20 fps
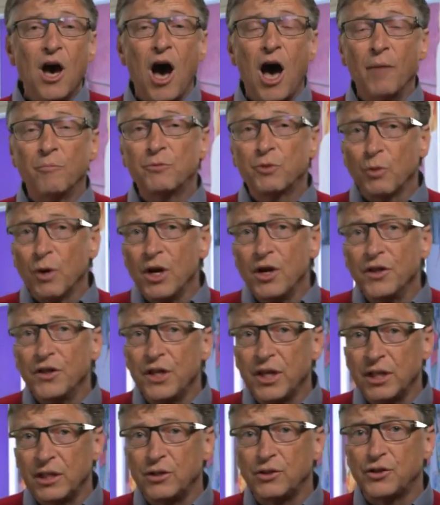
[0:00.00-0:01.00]
I'm thrilled
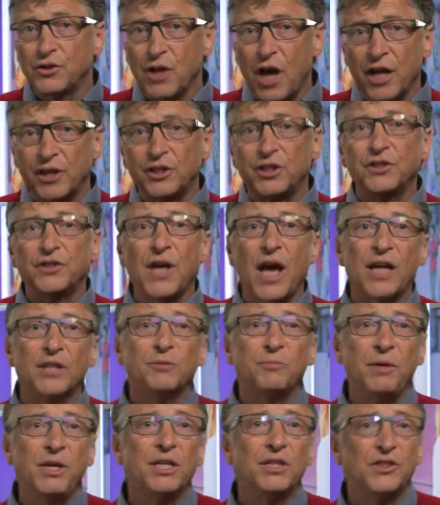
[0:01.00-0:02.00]
that Satya's
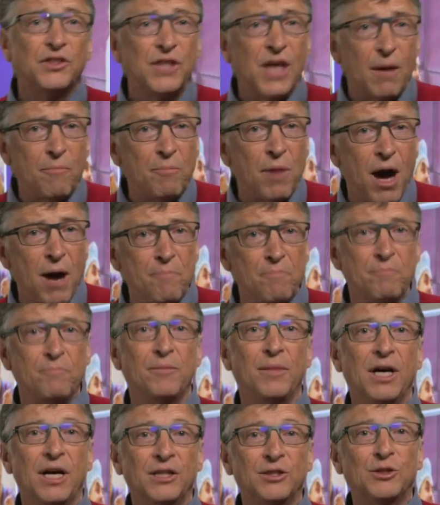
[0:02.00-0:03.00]
asked me to step up,
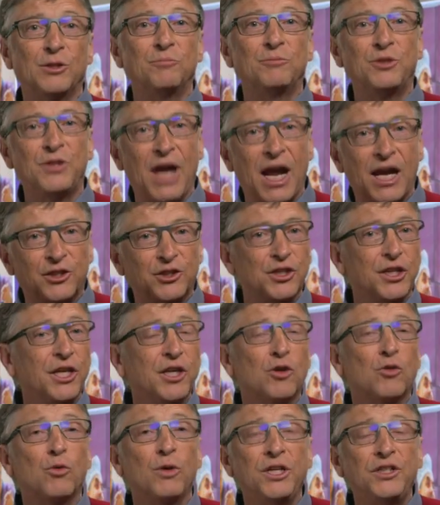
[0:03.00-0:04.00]
uh, substantially
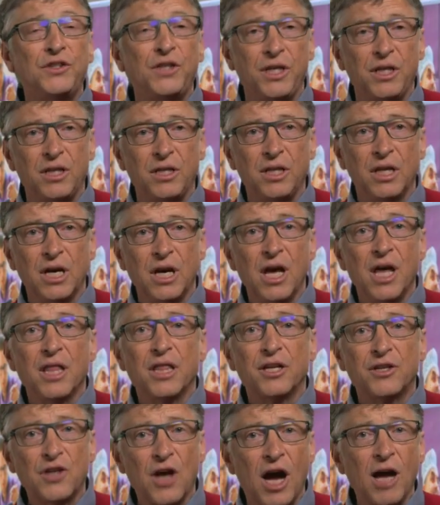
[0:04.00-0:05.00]
increasing
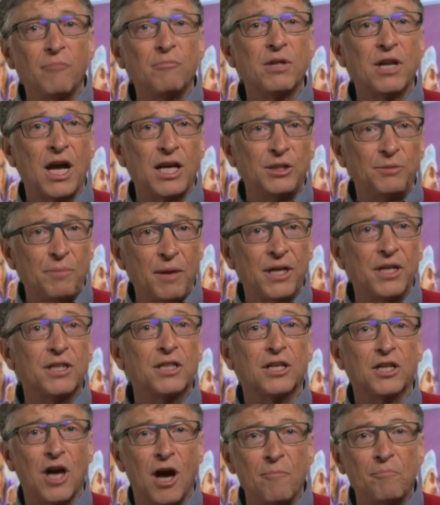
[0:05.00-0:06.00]
the time that I spend at
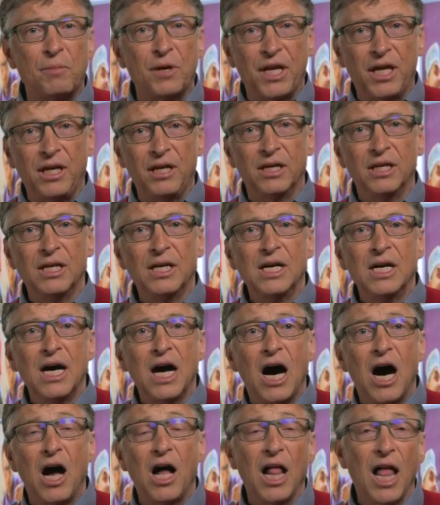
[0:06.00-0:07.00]
the company.
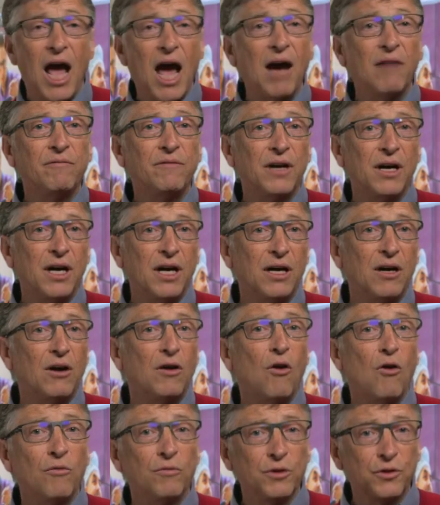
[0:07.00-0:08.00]
I'll have uh,
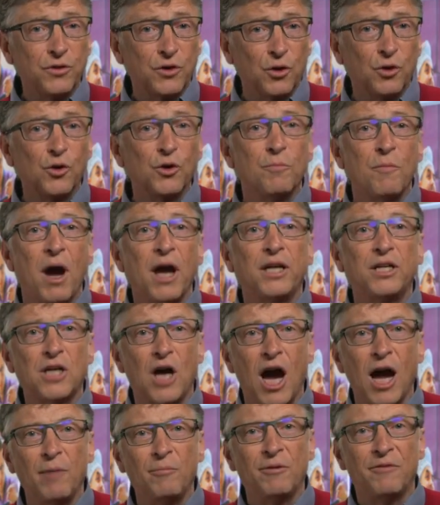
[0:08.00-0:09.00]
over a third of my
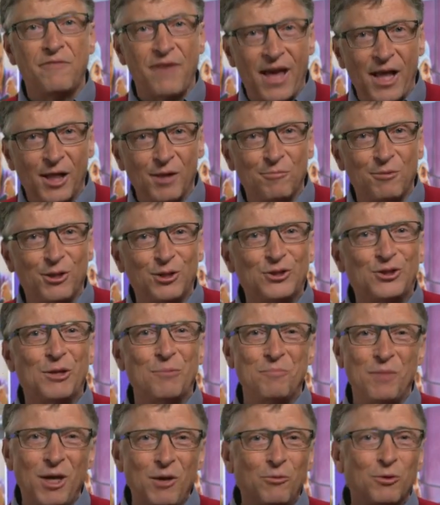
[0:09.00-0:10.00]
time available to
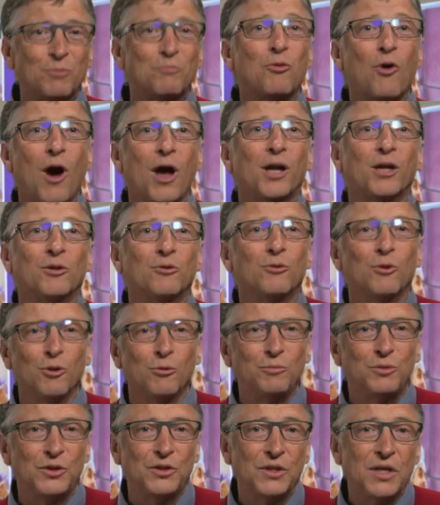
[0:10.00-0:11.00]
meet with product
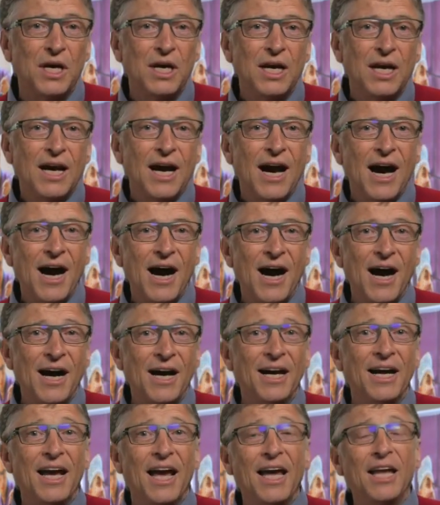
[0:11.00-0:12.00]
groups,
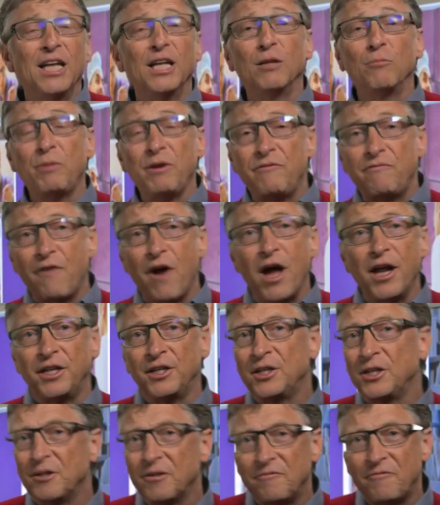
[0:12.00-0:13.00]
uh, and it'll be
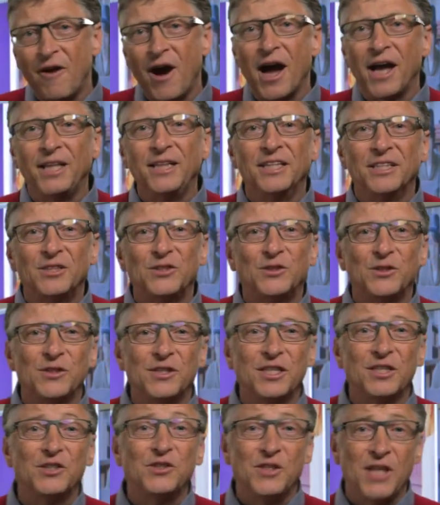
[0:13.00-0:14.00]
fun to define this,
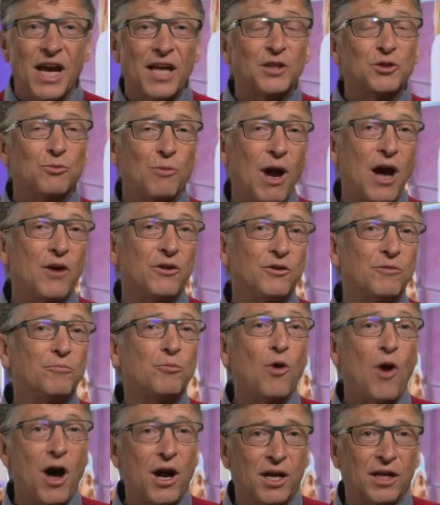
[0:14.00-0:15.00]
this next round of
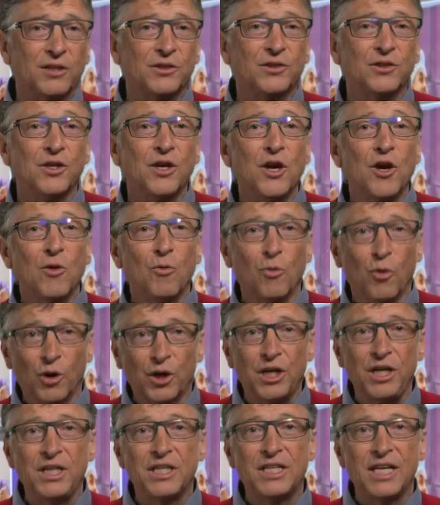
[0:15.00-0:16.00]
products
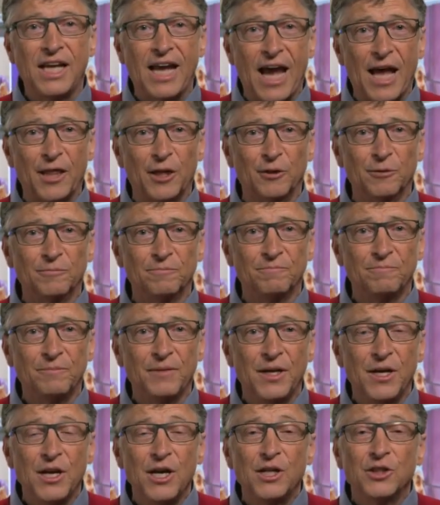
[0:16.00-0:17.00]
working together.
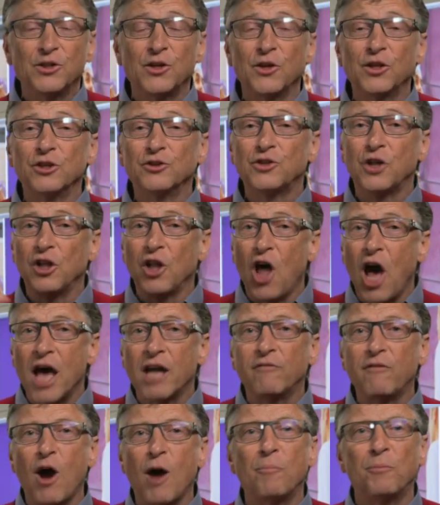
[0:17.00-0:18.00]
So there's a
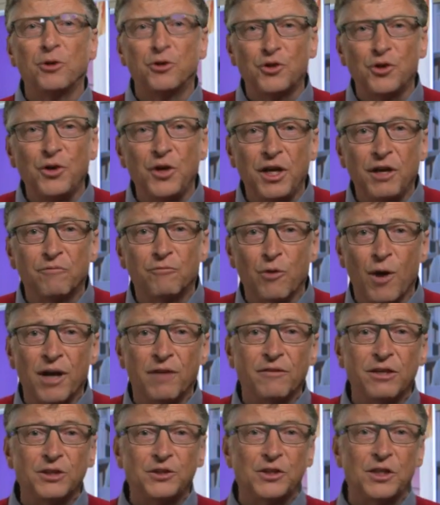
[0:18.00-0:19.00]
lot of opportunity in front
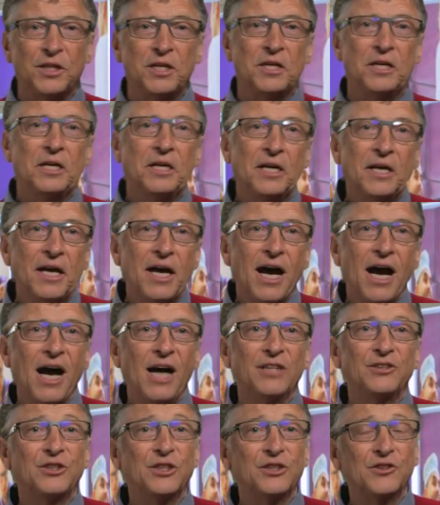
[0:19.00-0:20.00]
of us, and
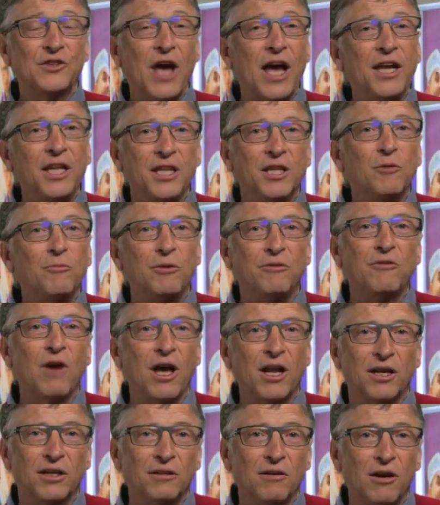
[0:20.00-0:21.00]
uh, it's exciting that we've
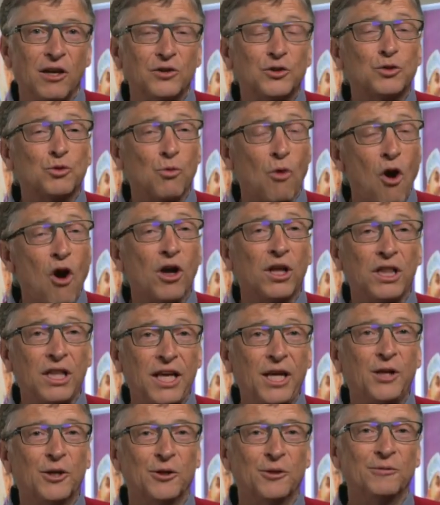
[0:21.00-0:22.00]
got a, a strong
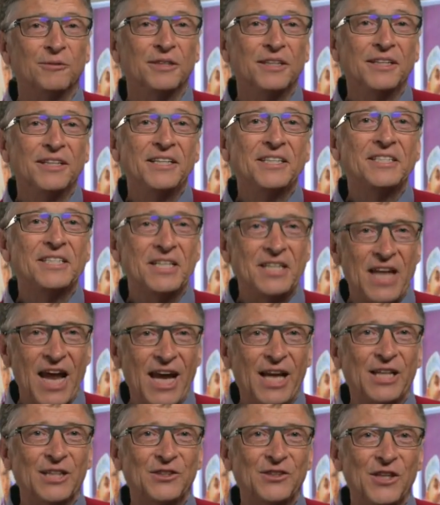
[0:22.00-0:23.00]
leader to
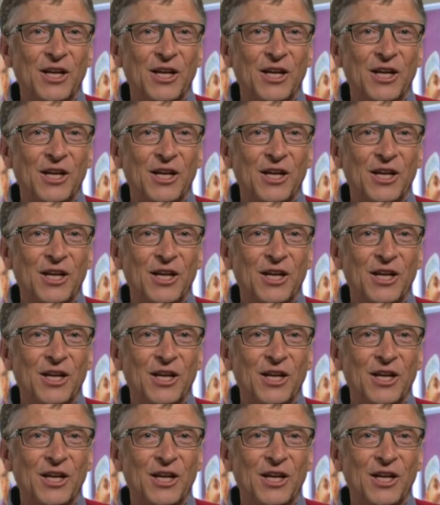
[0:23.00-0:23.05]
take us